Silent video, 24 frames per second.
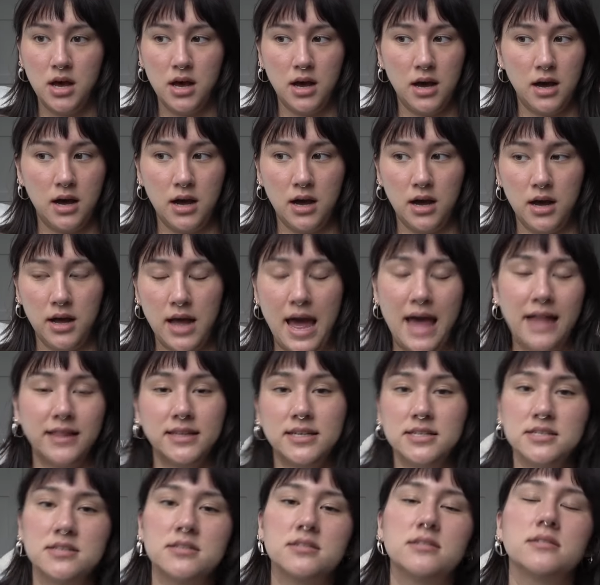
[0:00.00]
Uh, at
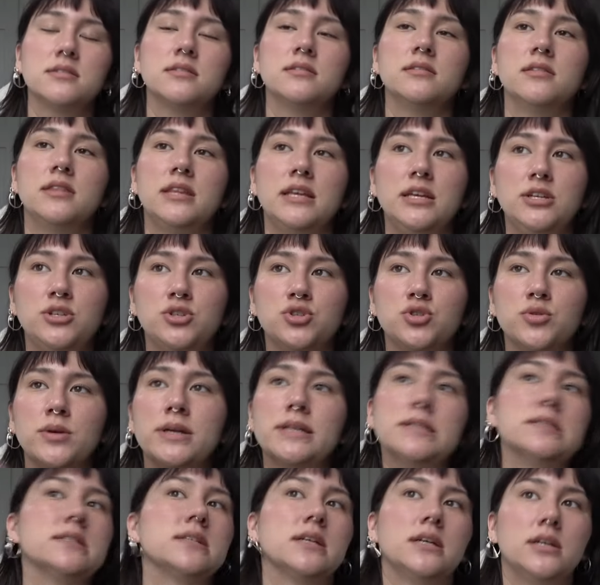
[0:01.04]
least the
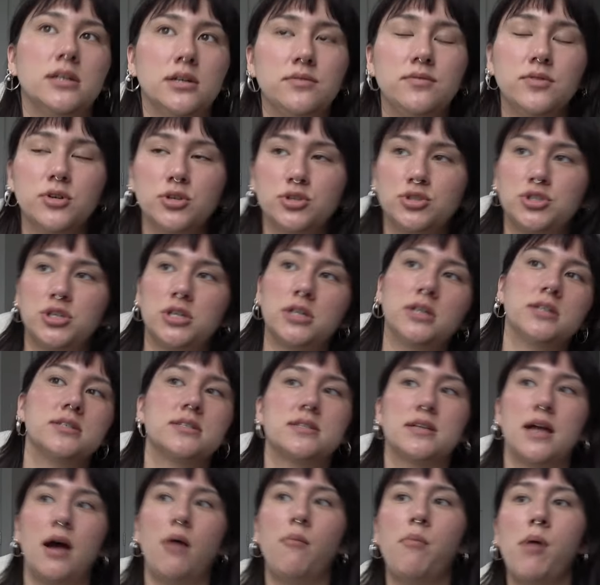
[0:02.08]
translated version
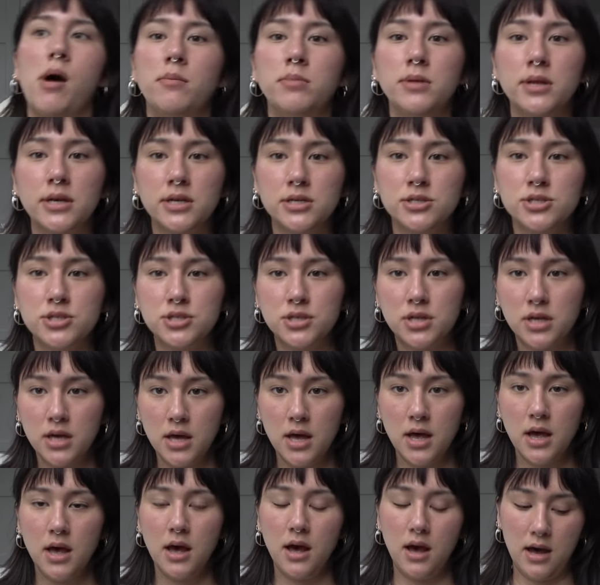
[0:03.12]
is now published.
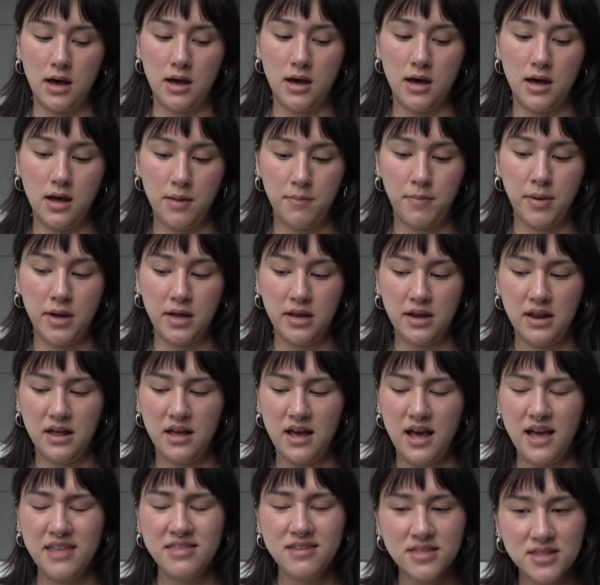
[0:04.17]
Uh, but
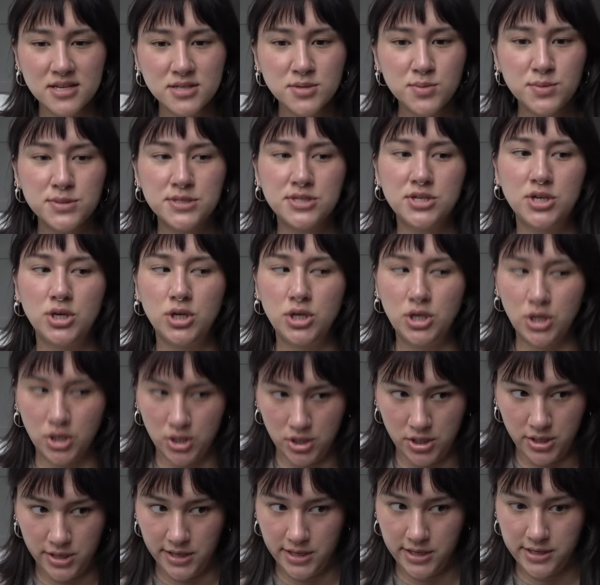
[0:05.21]
I thought this was
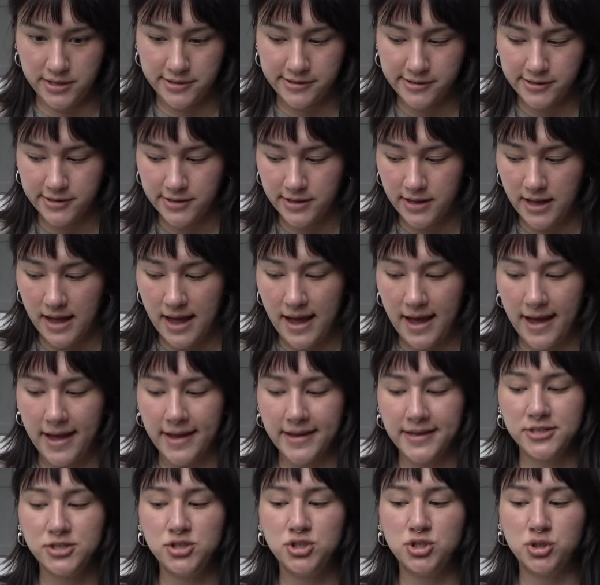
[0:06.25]
good.
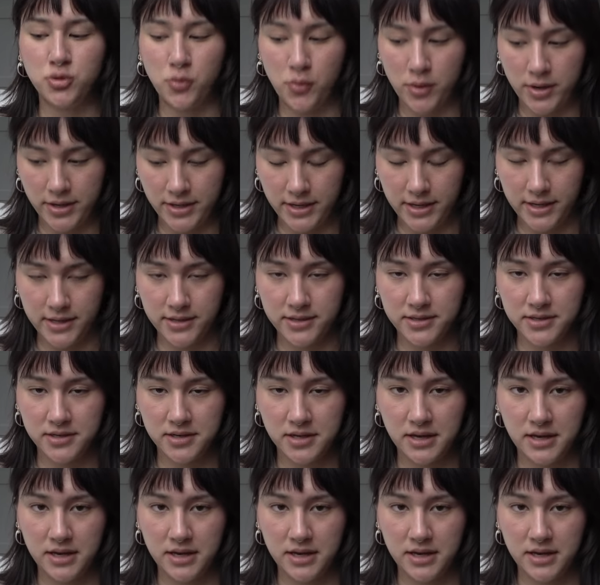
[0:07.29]
I enjoyed it.